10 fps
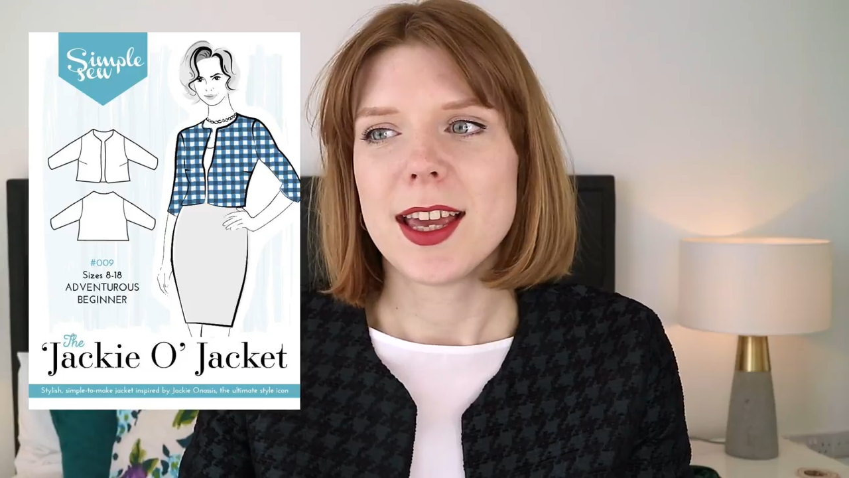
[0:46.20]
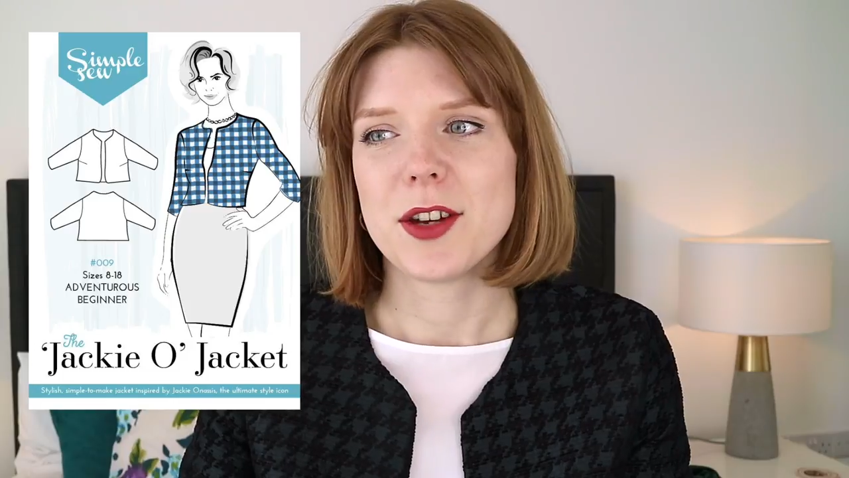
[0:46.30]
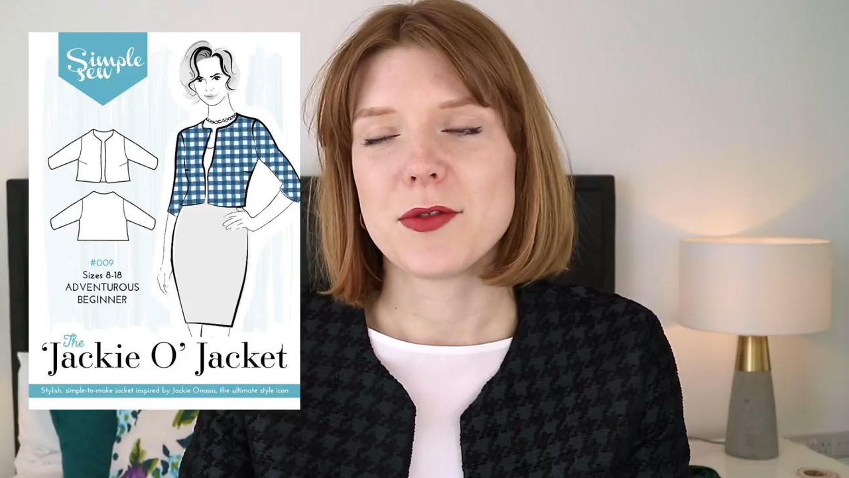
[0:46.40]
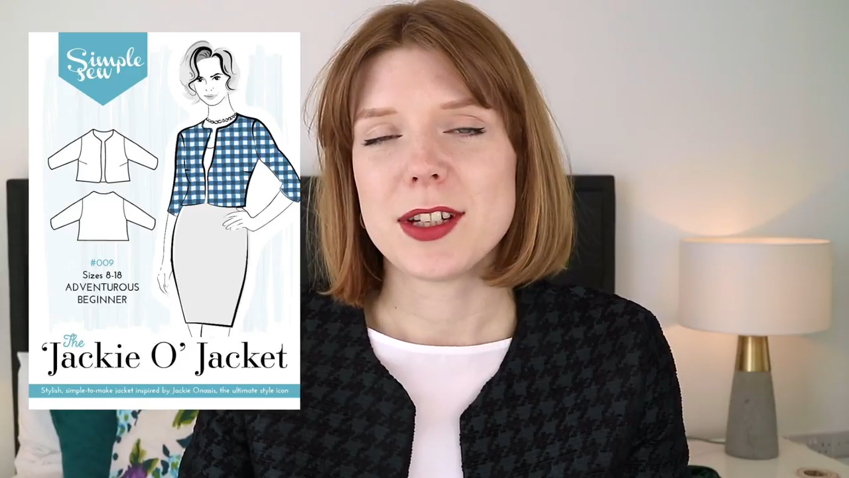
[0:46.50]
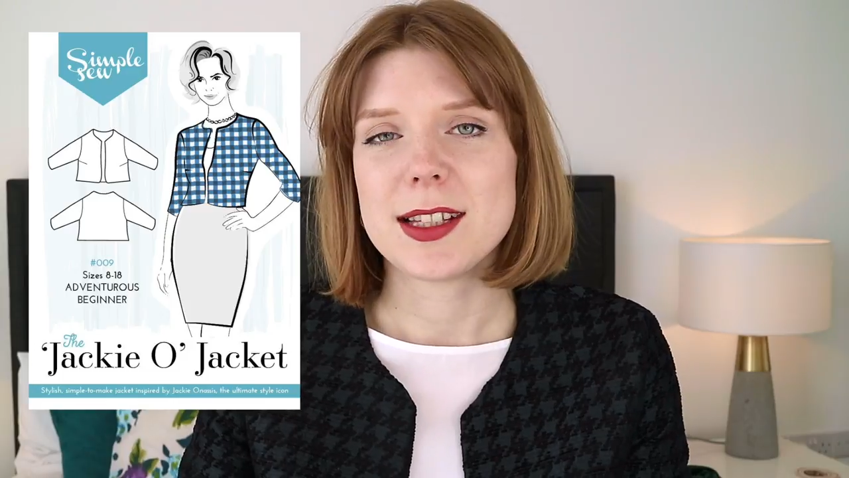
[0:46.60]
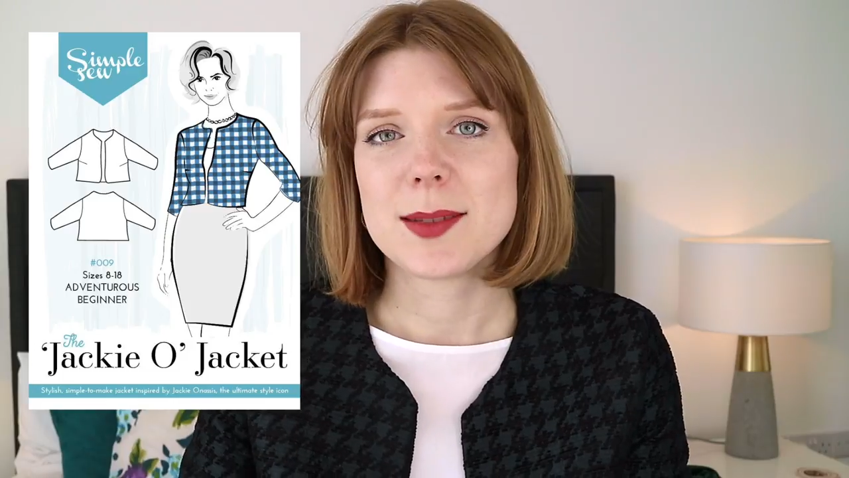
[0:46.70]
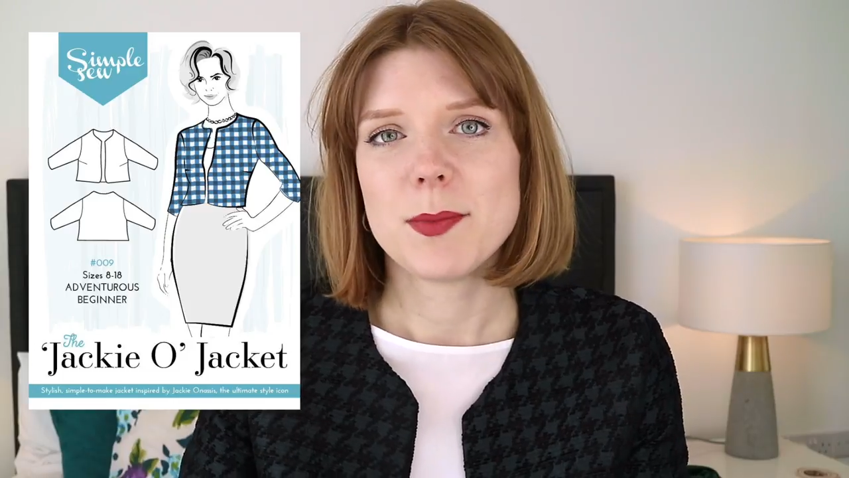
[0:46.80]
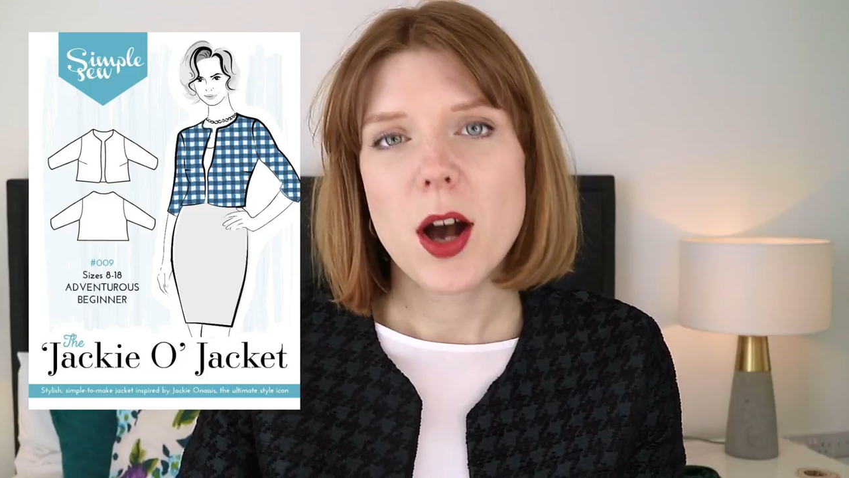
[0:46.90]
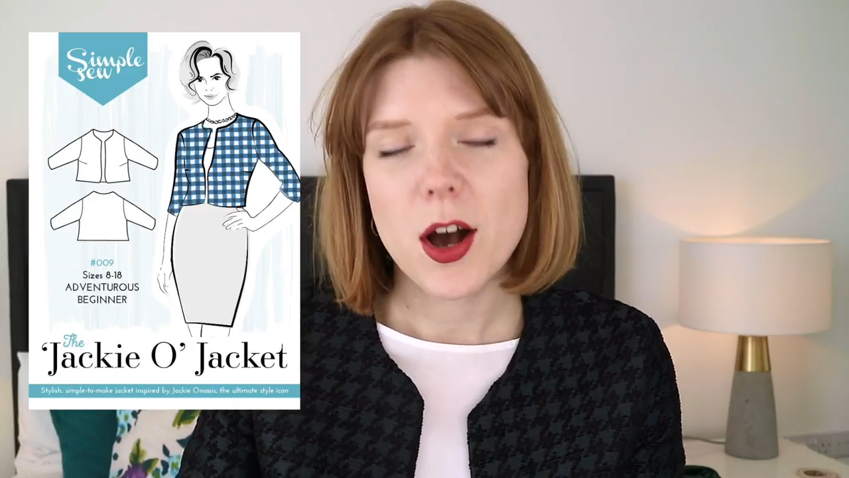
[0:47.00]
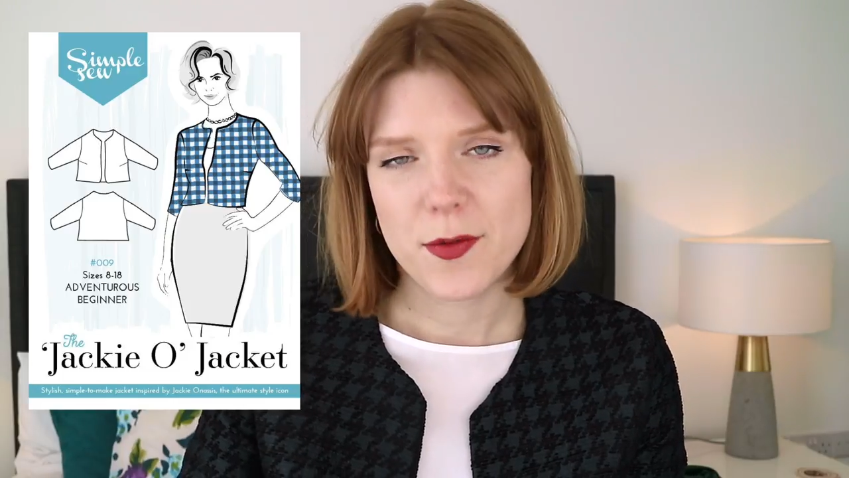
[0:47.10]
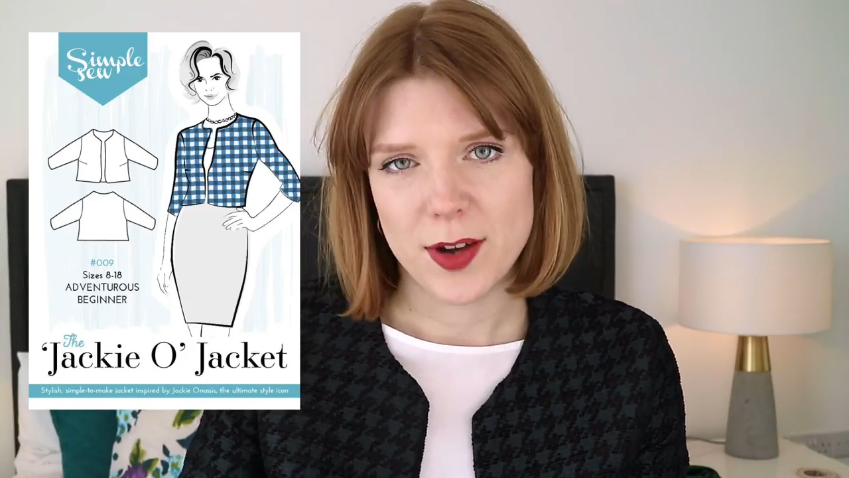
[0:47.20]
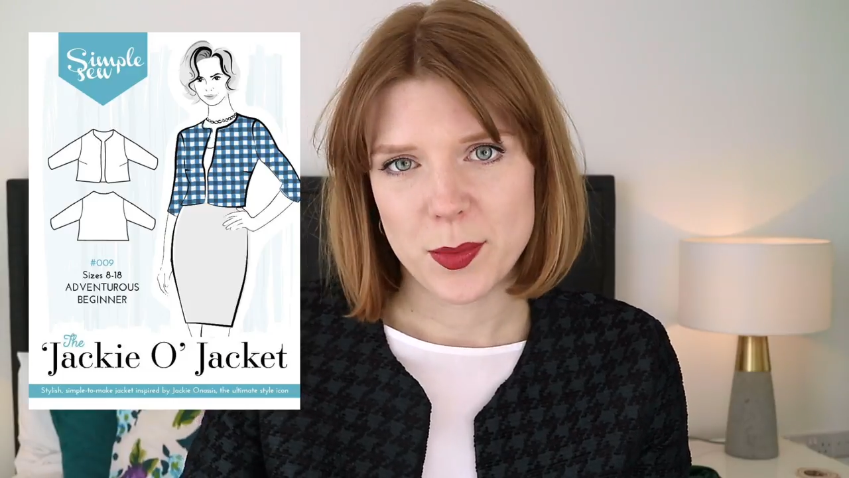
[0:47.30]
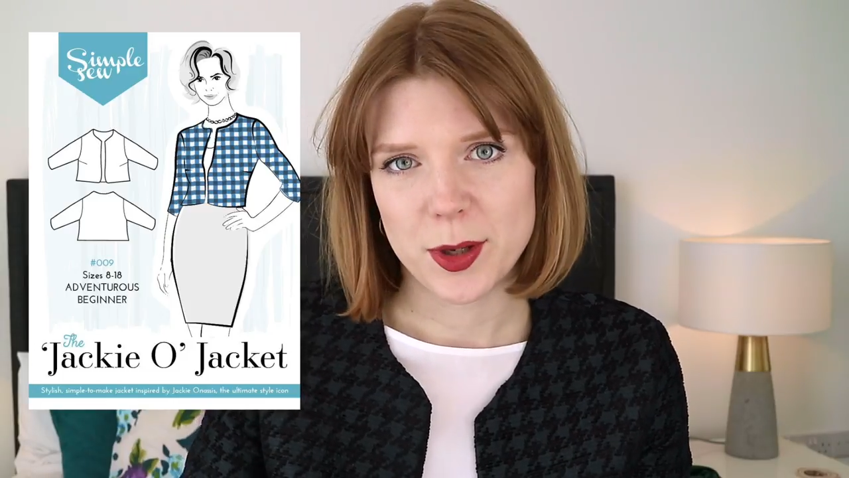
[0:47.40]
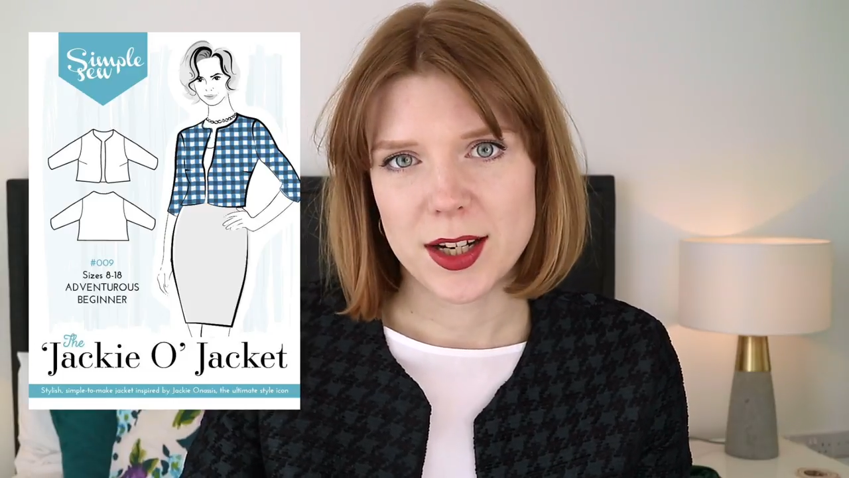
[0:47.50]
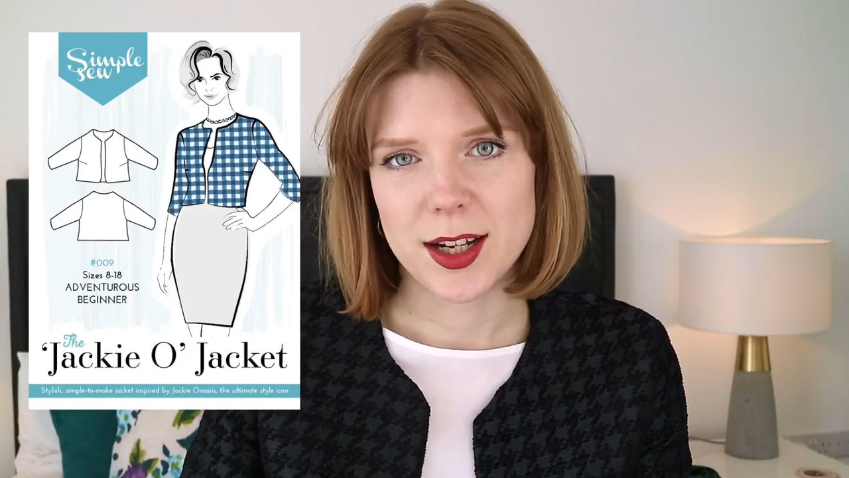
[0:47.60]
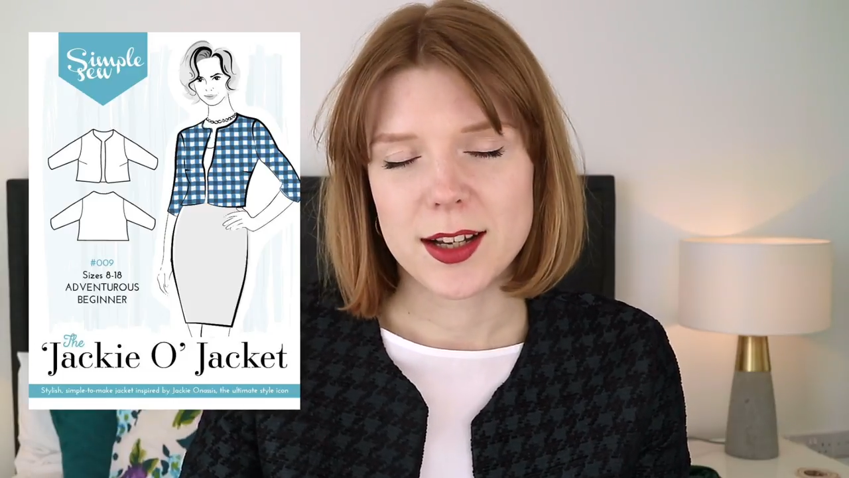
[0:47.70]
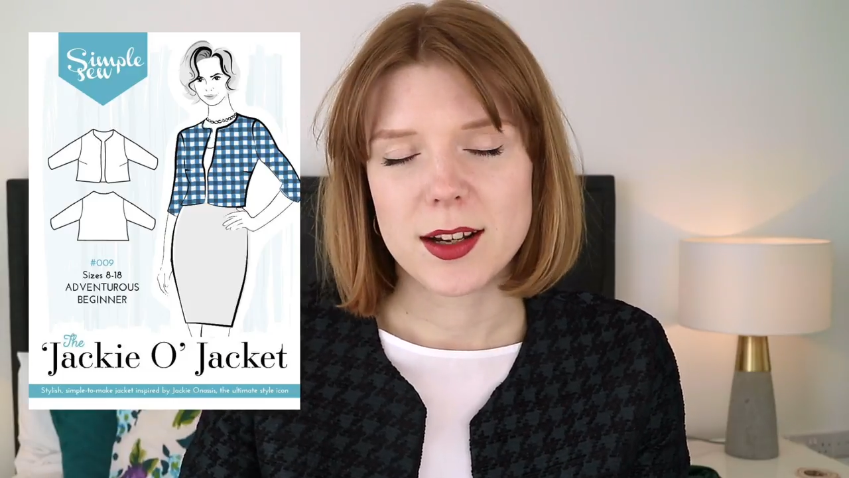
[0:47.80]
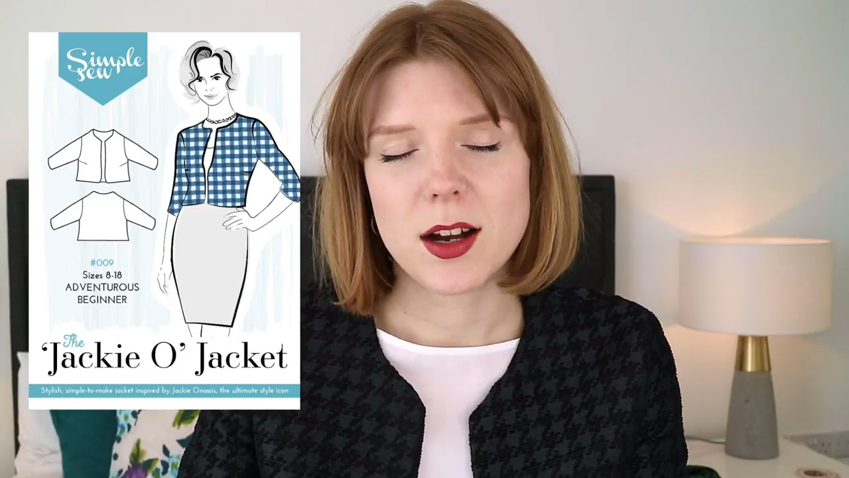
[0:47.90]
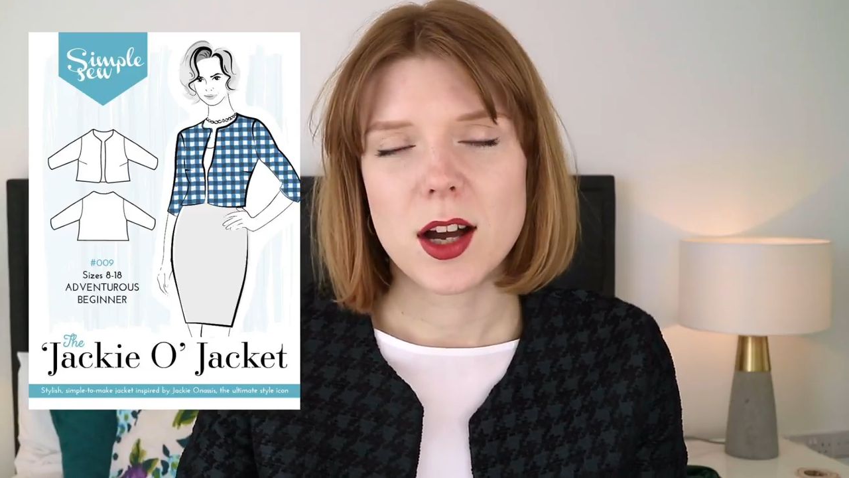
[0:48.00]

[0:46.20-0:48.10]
in a really smart fabric like